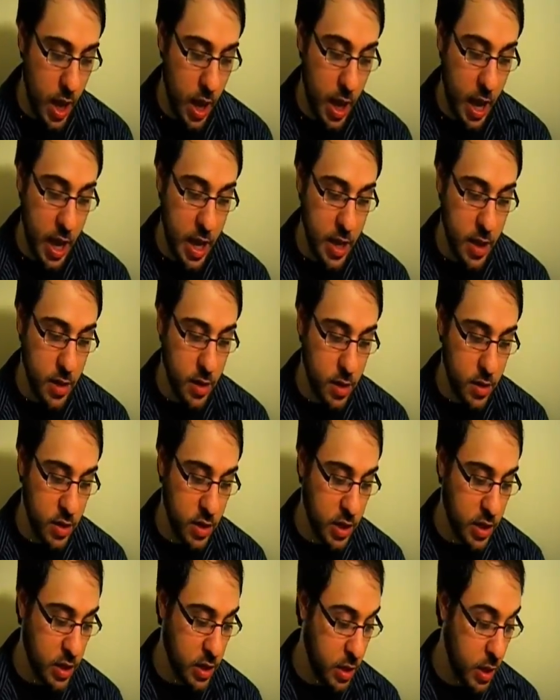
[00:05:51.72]
and
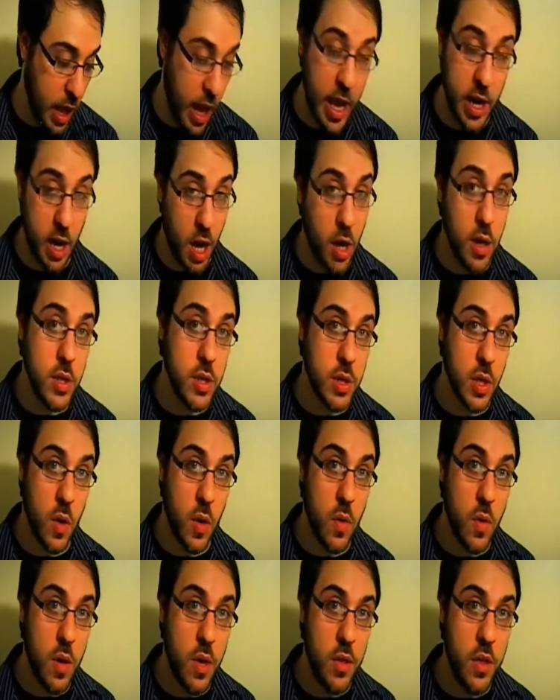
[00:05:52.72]

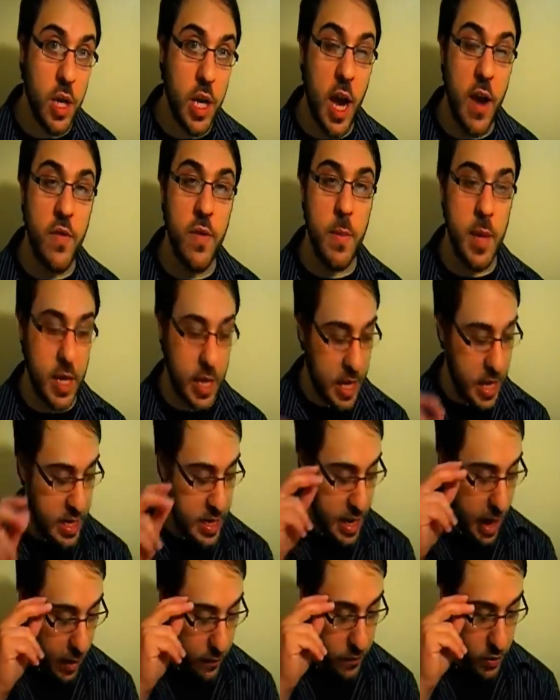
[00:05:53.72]
also the government can
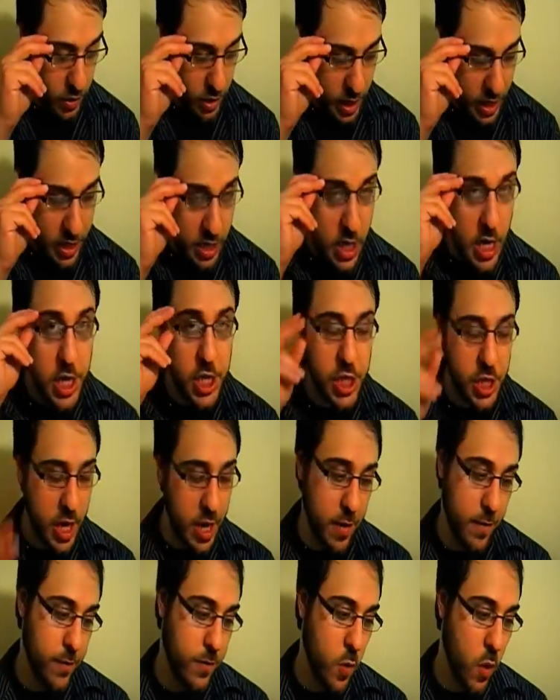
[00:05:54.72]
never
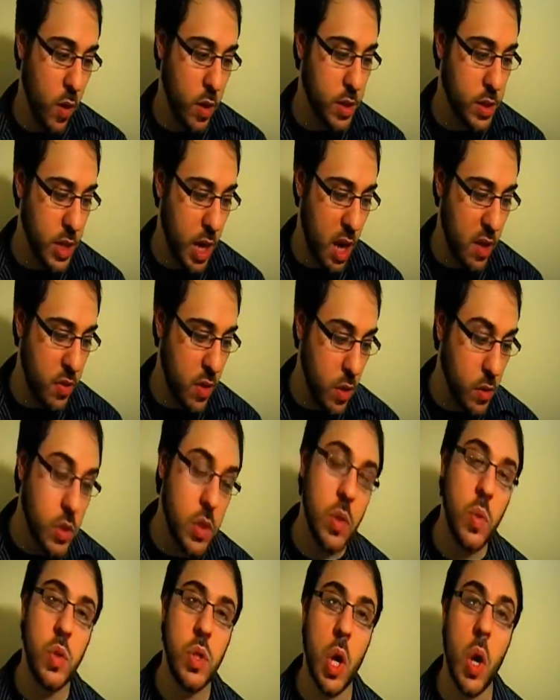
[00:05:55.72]
initiate force on those
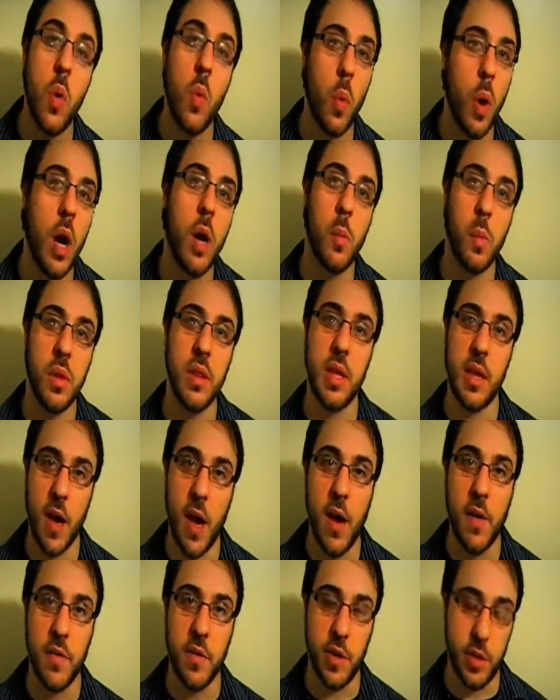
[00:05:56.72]
who don't want what they
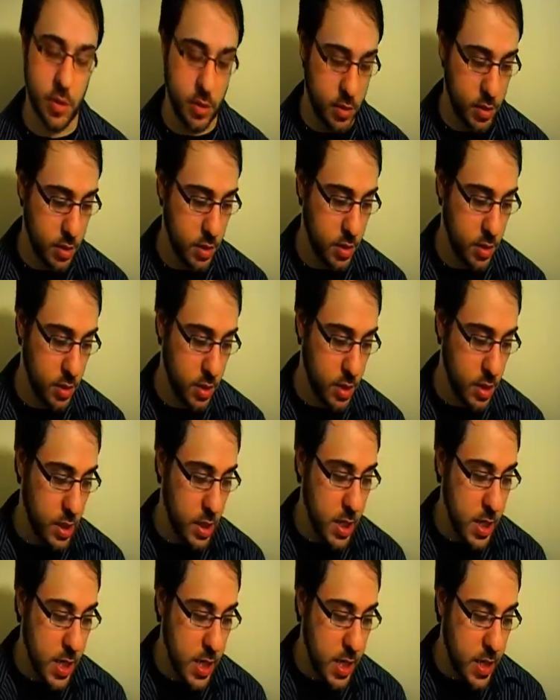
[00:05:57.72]
offer.
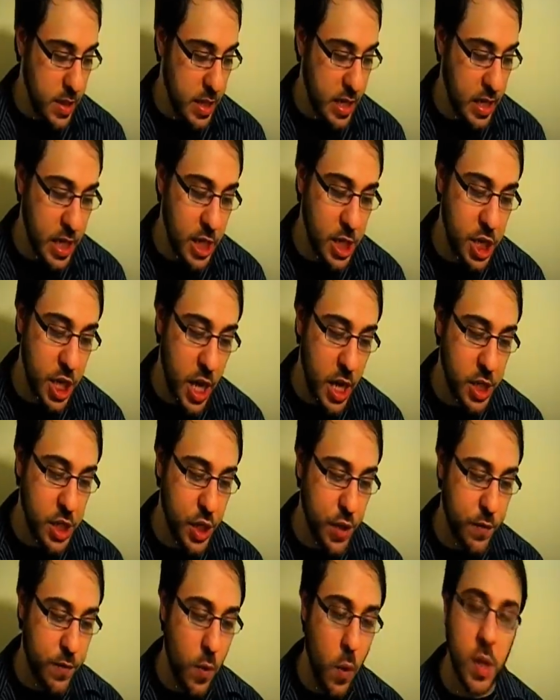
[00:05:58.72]
The initiation
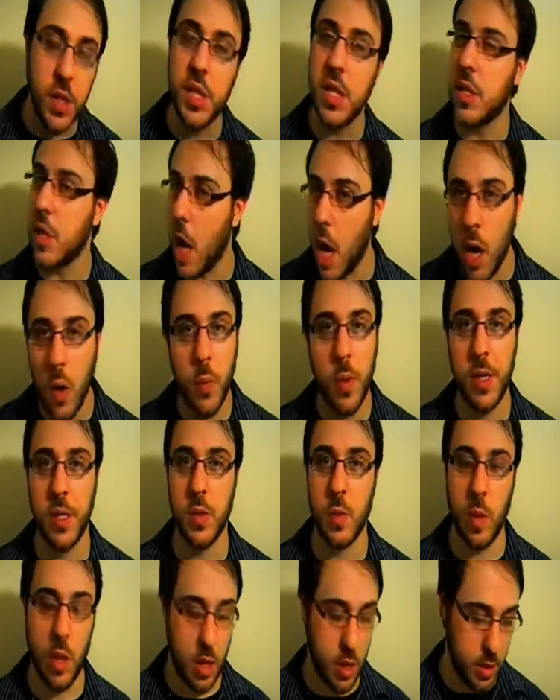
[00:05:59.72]
of force is always
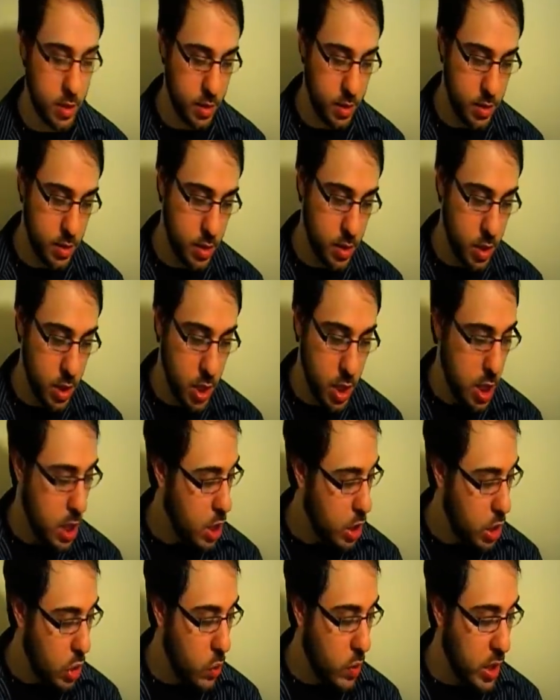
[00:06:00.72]
wrong.
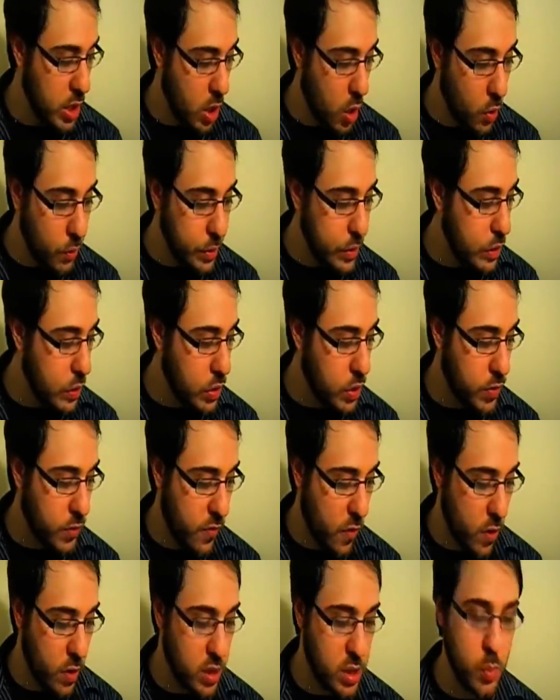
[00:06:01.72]
You can only use
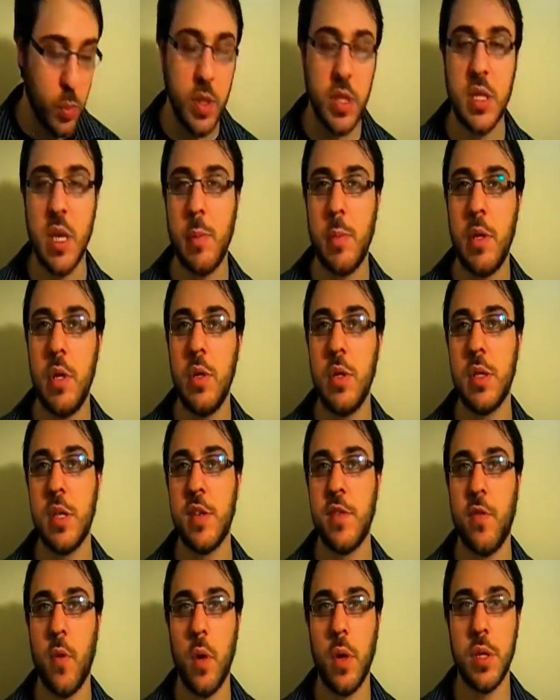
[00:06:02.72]
force when someone uses
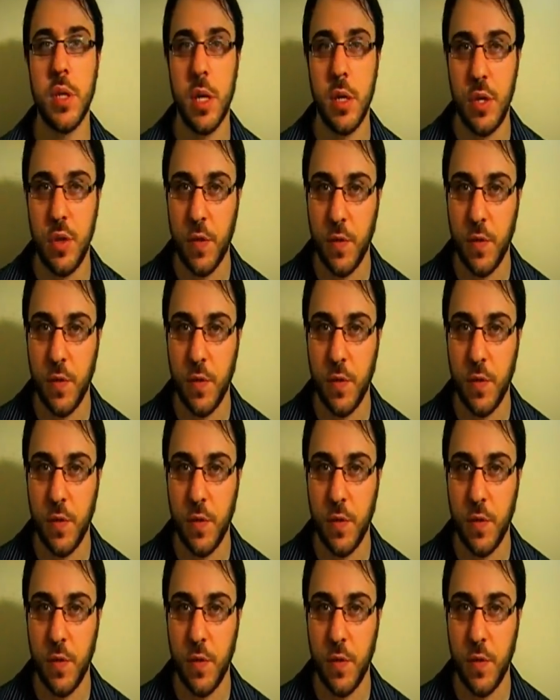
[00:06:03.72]
force on you